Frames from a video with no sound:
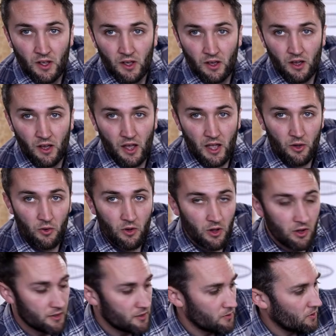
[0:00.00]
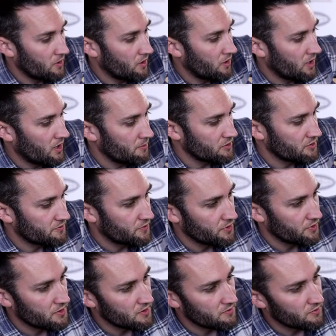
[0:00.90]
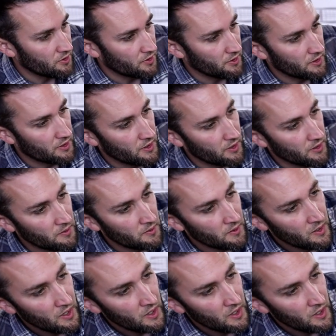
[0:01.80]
uh, how high you are, how much further you've got to go,